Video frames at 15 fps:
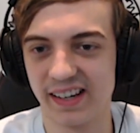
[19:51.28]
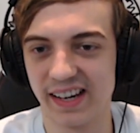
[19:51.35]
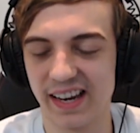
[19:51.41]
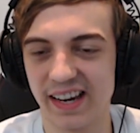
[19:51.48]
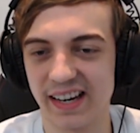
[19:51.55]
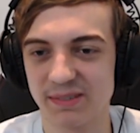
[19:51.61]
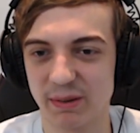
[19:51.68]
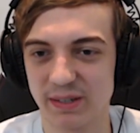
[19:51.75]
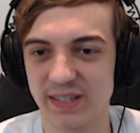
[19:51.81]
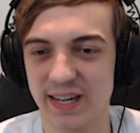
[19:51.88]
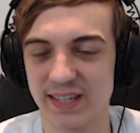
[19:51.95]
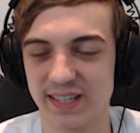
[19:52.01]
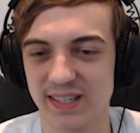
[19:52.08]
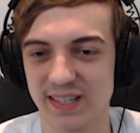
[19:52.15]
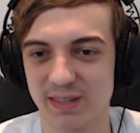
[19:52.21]

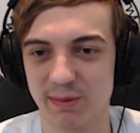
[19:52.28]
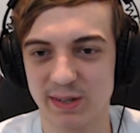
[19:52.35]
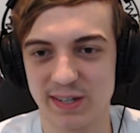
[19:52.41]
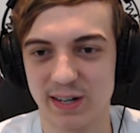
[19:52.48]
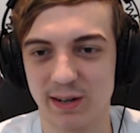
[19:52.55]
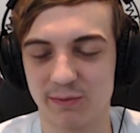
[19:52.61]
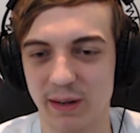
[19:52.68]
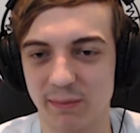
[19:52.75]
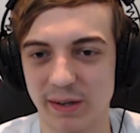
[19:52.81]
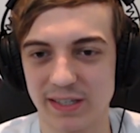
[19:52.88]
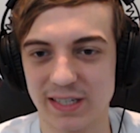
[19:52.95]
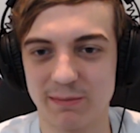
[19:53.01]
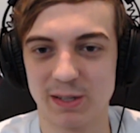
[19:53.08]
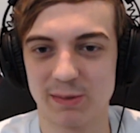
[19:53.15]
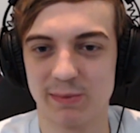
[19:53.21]
expectations, especially of like my
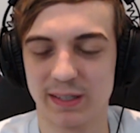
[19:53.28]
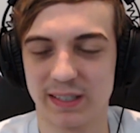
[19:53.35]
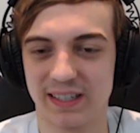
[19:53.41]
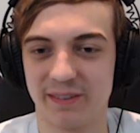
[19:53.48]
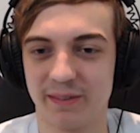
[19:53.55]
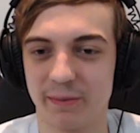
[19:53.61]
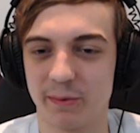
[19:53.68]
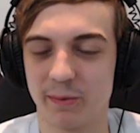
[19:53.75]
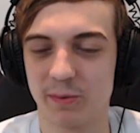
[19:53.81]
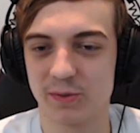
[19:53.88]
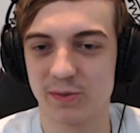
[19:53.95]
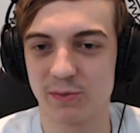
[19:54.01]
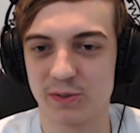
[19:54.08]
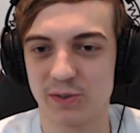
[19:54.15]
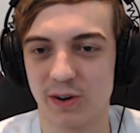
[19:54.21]
teammates back then. I remember
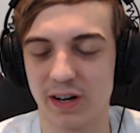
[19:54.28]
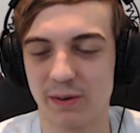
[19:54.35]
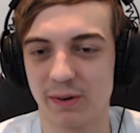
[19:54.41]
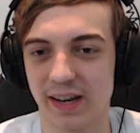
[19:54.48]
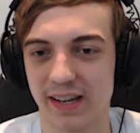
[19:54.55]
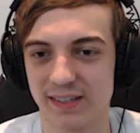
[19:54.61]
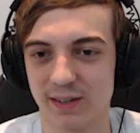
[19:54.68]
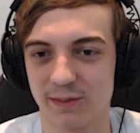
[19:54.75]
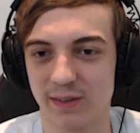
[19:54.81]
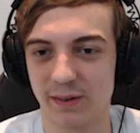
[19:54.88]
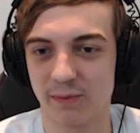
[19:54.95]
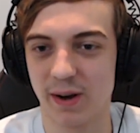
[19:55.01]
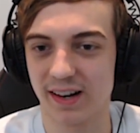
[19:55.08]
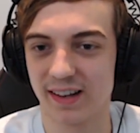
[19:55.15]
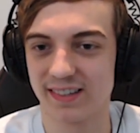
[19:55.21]
just joining with like stuff like
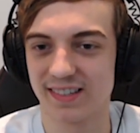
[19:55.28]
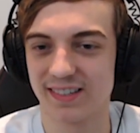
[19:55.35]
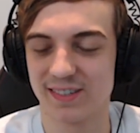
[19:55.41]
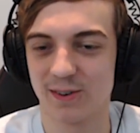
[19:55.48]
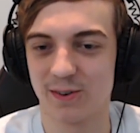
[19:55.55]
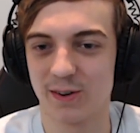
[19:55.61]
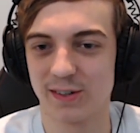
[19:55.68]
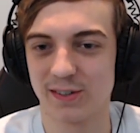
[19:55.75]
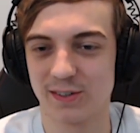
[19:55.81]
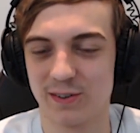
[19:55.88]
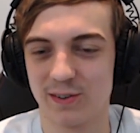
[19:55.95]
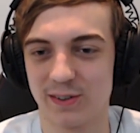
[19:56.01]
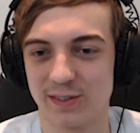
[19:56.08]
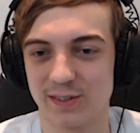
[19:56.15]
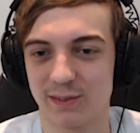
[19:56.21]
Rekkles and so you
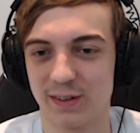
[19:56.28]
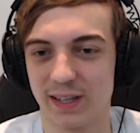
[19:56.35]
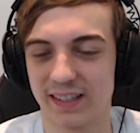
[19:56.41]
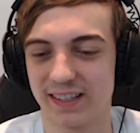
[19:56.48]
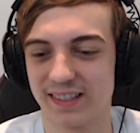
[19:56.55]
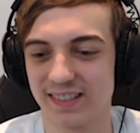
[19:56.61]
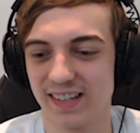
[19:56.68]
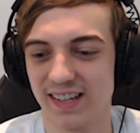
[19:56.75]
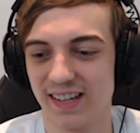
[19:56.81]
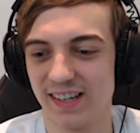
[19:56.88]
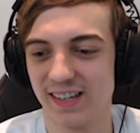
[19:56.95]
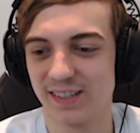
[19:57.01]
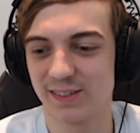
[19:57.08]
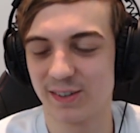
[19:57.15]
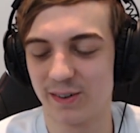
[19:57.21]
know, and stuff like this. Yeah.
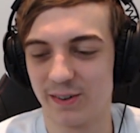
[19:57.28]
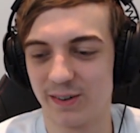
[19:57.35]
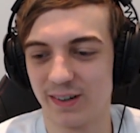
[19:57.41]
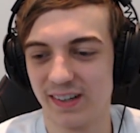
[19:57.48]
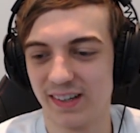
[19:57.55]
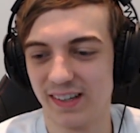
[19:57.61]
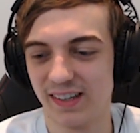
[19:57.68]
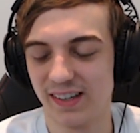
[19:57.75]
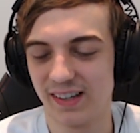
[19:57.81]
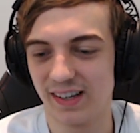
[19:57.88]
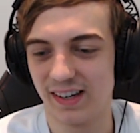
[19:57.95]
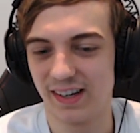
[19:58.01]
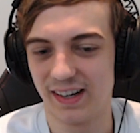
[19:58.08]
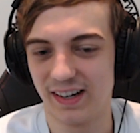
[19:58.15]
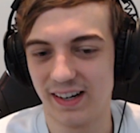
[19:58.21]
So
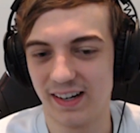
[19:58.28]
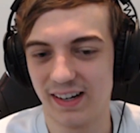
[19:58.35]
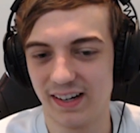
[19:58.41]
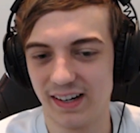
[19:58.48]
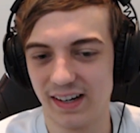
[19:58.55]
uh,